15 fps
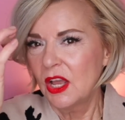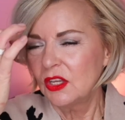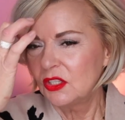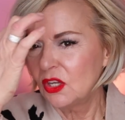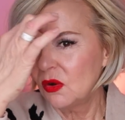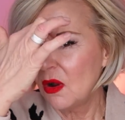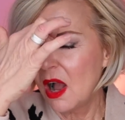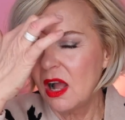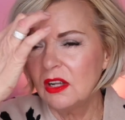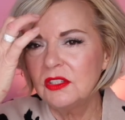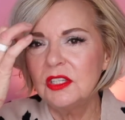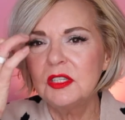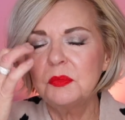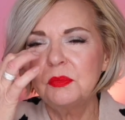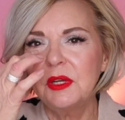So I'll
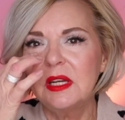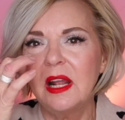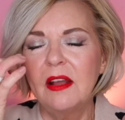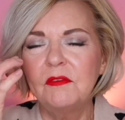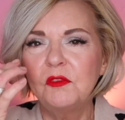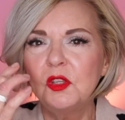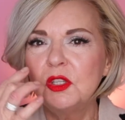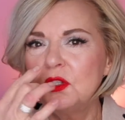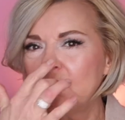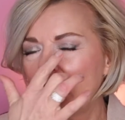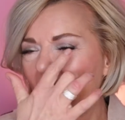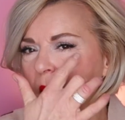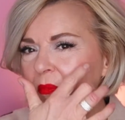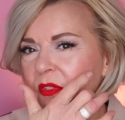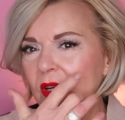just put a few
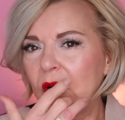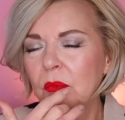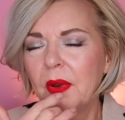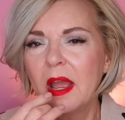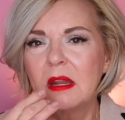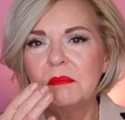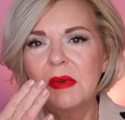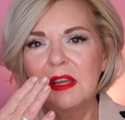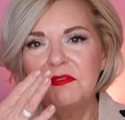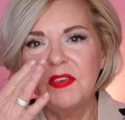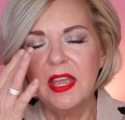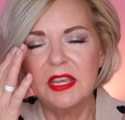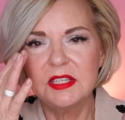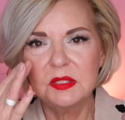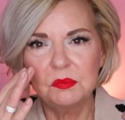drops around my
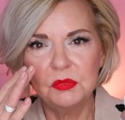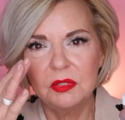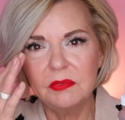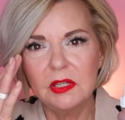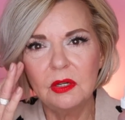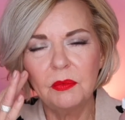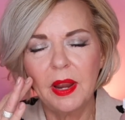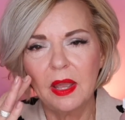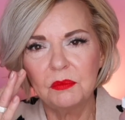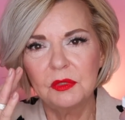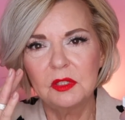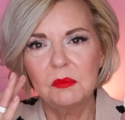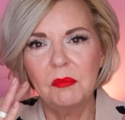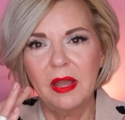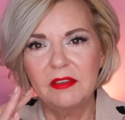face, move it around
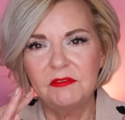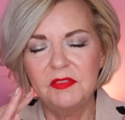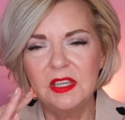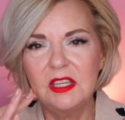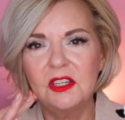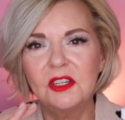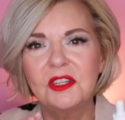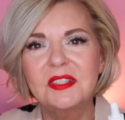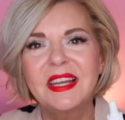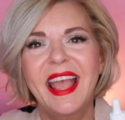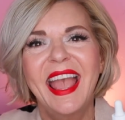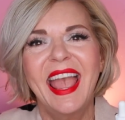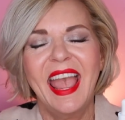with my fingers,